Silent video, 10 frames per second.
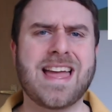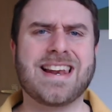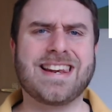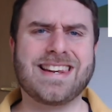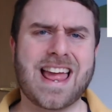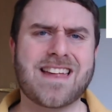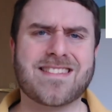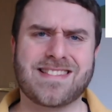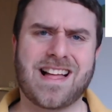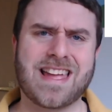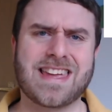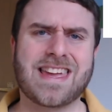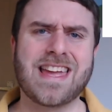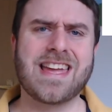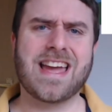less
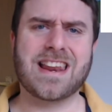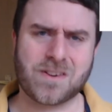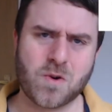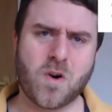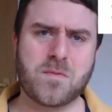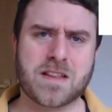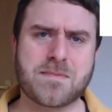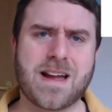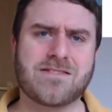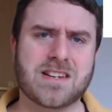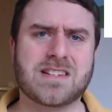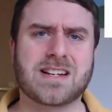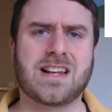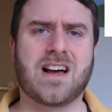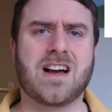like an enormous mountain to
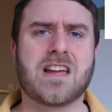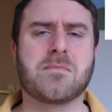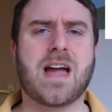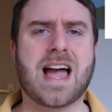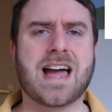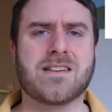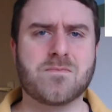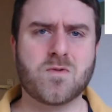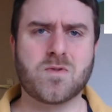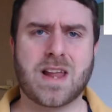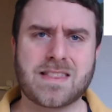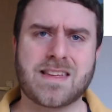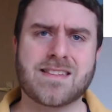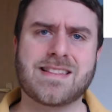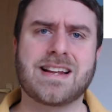climb and more like
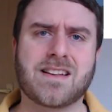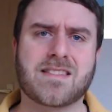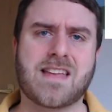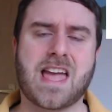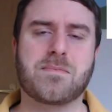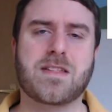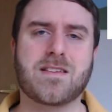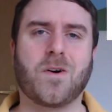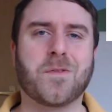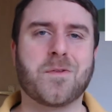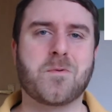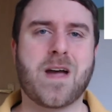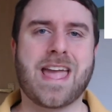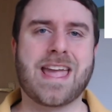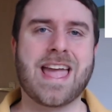these little steps on the
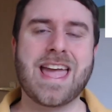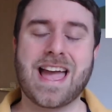way,